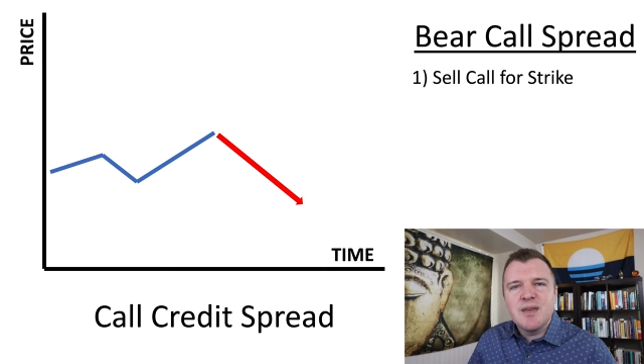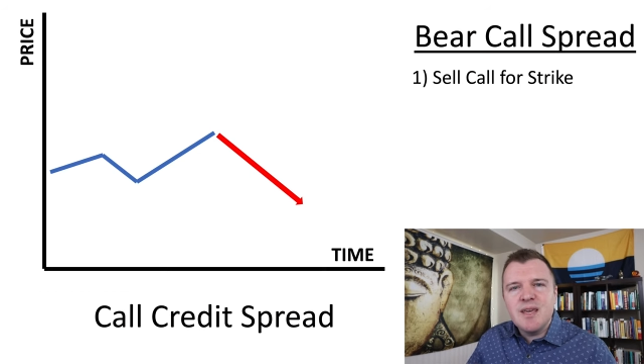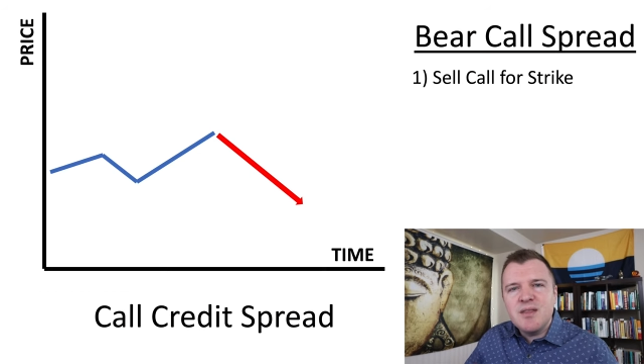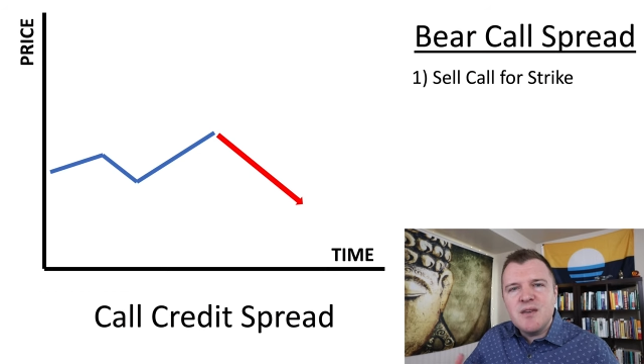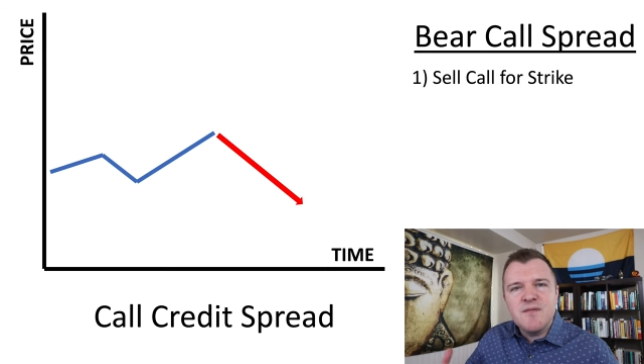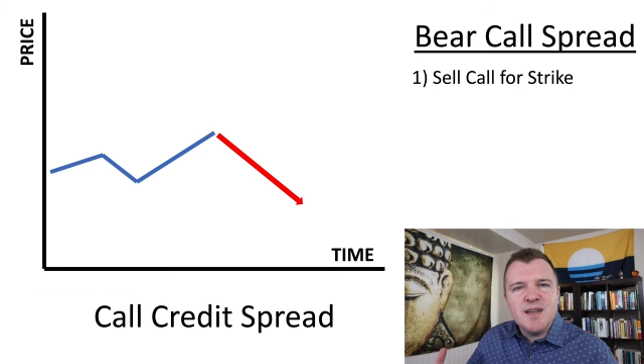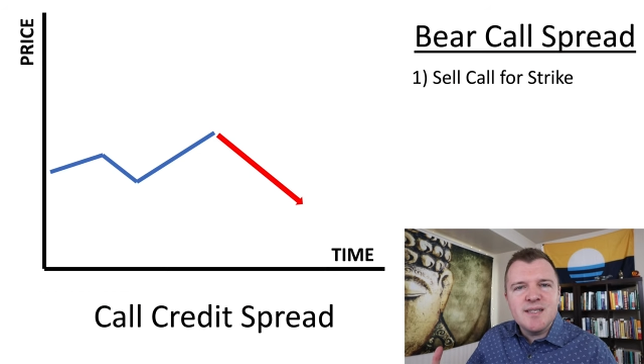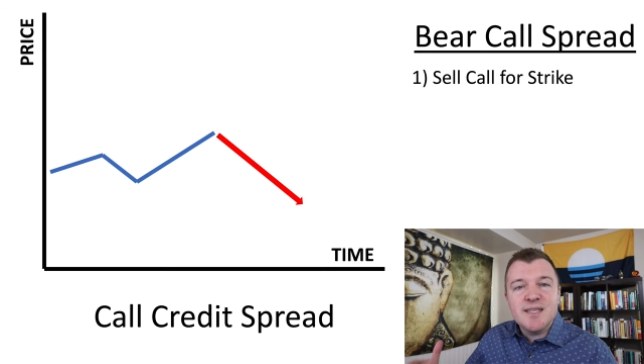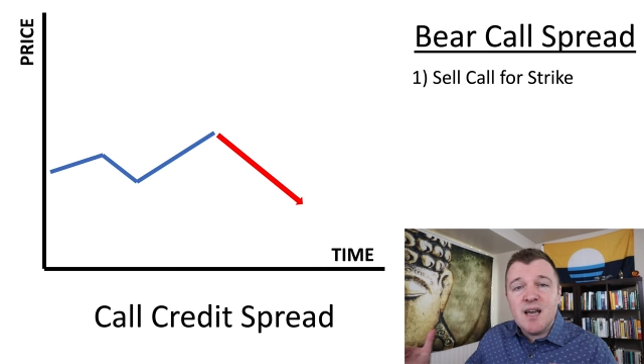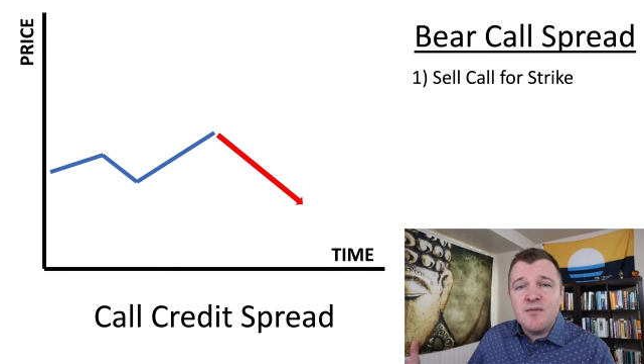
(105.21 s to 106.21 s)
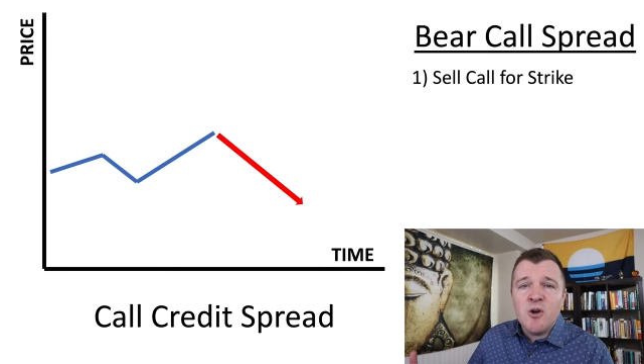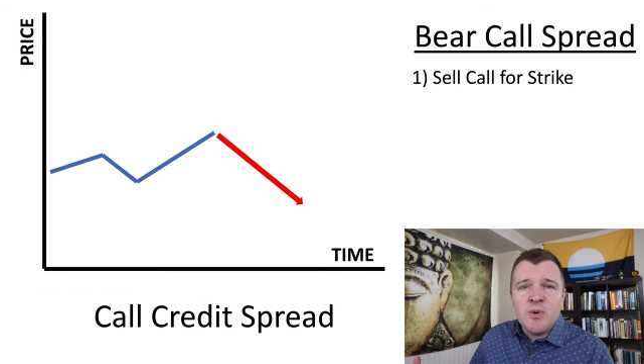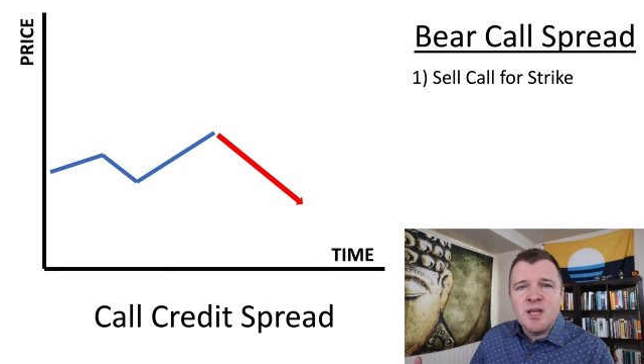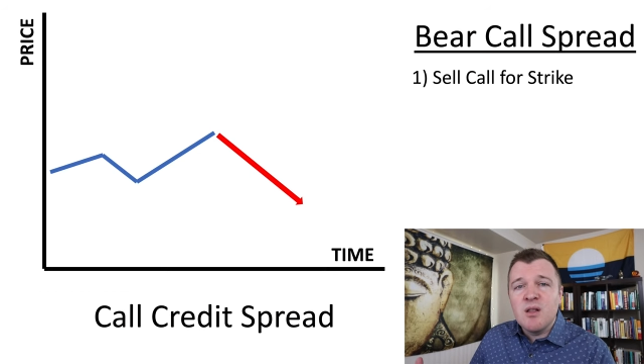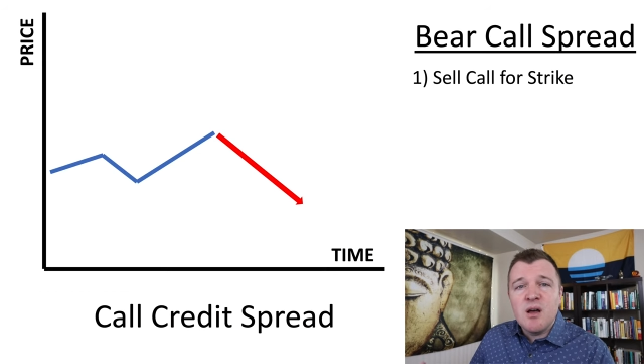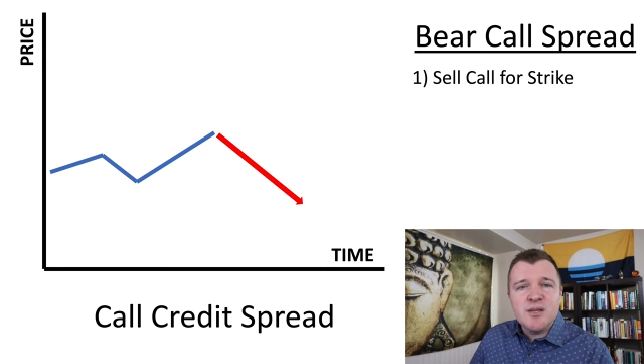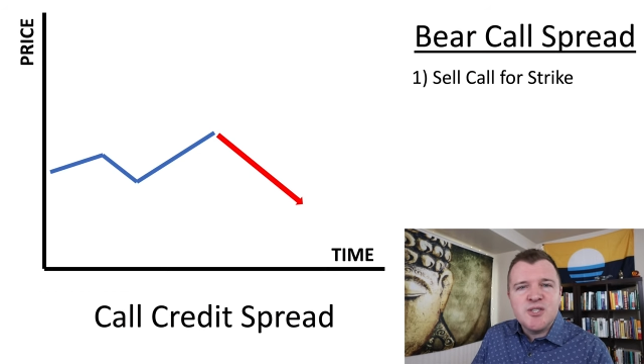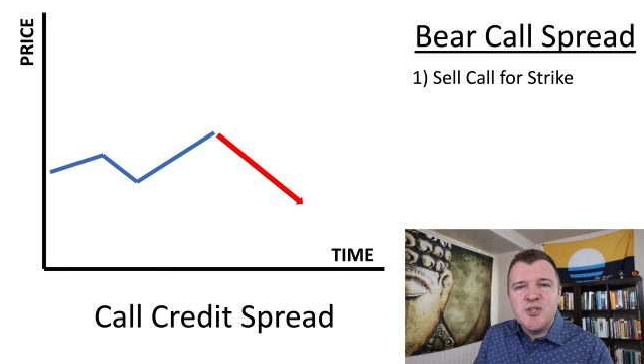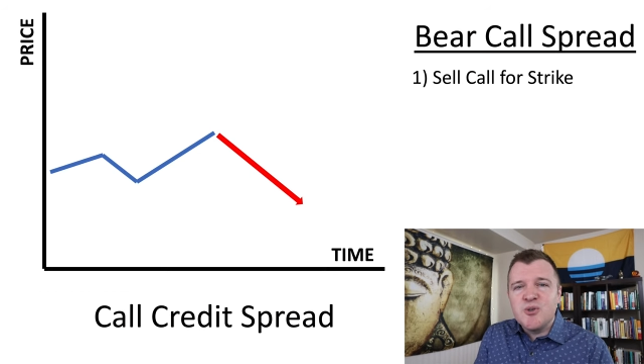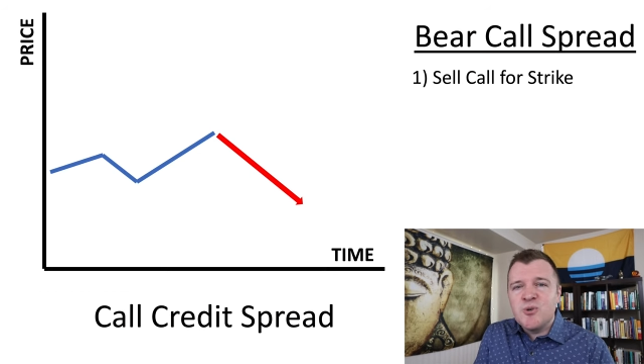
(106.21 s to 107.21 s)
In the event I've already
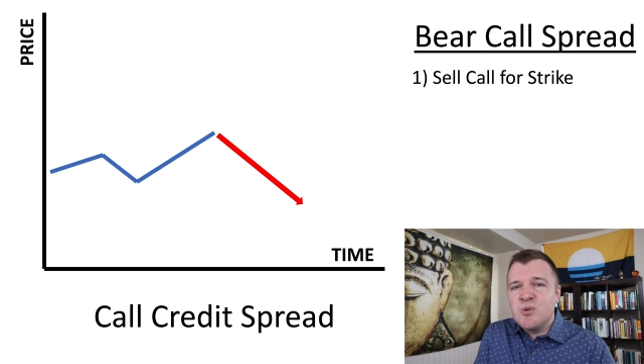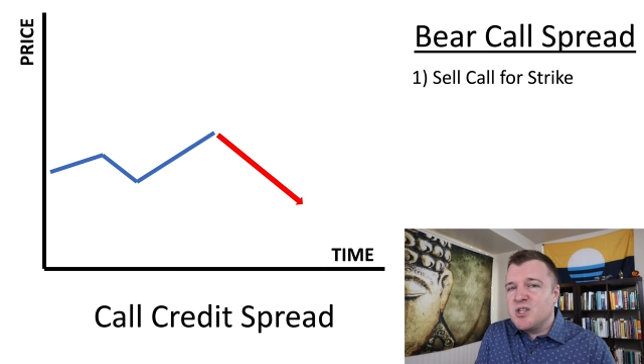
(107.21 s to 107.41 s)
lost you,